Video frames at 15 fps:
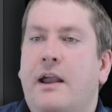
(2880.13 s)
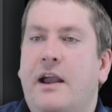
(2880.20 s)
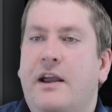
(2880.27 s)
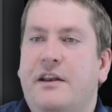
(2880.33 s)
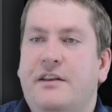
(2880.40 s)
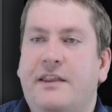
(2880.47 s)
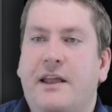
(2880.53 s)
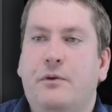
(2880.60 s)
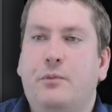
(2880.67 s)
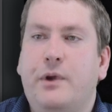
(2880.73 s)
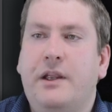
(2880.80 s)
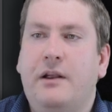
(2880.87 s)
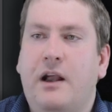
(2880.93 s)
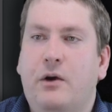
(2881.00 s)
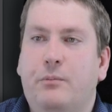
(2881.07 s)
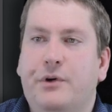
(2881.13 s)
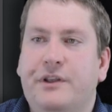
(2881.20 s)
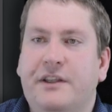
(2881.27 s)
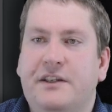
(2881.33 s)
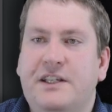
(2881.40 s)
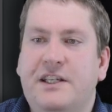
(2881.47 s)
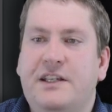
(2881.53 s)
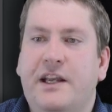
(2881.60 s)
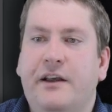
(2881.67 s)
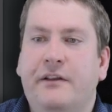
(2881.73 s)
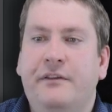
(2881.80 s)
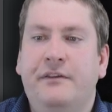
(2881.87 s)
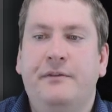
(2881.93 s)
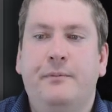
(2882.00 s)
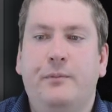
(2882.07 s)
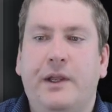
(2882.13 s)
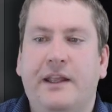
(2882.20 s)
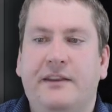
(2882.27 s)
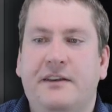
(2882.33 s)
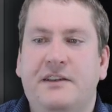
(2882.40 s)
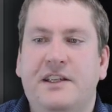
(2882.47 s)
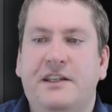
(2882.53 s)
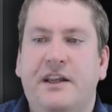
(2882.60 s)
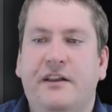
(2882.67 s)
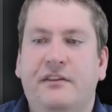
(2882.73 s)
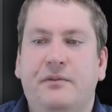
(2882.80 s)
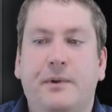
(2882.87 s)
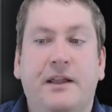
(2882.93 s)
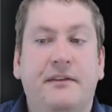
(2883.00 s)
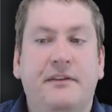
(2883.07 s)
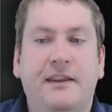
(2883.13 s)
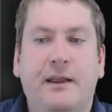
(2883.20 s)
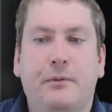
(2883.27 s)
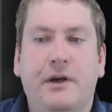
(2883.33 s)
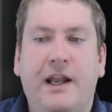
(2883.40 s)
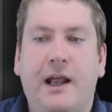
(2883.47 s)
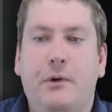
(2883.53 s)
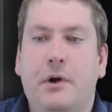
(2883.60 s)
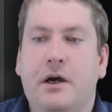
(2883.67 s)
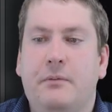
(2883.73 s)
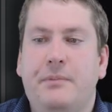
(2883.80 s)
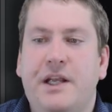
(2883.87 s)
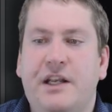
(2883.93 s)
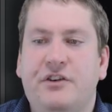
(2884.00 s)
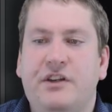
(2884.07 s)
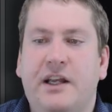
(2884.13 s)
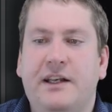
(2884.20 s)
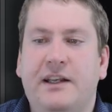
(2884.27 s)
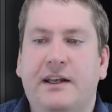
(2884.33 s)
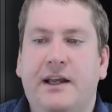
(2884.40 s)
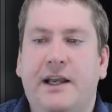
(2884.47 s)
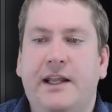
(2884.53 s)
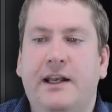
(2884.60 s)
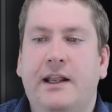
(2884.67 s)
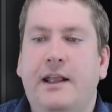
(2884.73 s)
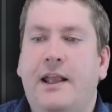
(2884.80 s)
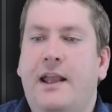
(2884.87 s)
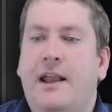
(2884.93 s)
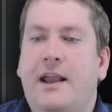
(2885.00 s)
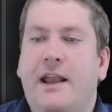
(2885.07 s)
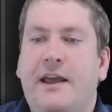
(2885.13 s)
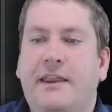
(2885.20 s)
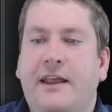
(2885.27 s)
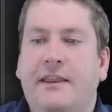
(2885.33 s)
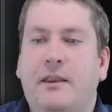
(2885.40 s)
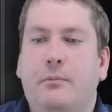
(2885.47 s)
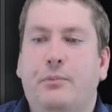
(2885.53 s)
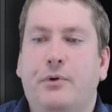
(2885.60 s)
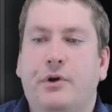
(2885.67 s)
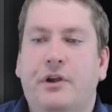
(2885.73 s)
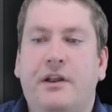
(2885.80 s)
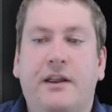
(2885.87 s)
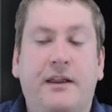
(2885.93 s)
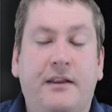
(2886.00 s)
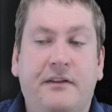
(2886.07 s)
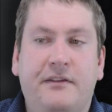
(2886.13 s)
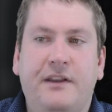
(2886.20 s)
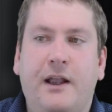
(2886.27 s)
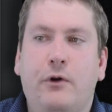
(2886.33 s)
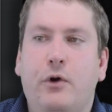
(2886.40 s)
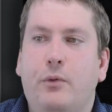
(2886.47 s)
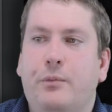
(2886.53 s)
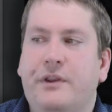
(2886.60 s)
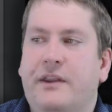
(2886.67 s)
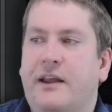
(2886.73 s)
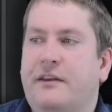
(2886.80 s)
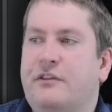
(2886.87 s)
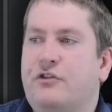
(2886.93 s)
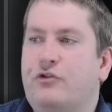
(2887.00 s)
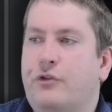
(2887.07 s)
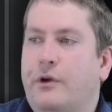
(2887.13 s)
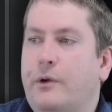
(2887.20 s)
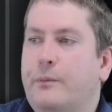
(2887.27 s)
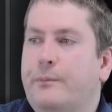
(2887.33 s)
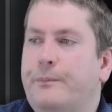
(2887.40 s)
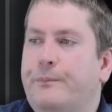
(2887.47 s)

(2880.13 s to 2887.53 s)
And then we output the details. We get the details. We can see that we're now on page 99 and that the book is now open. That's true.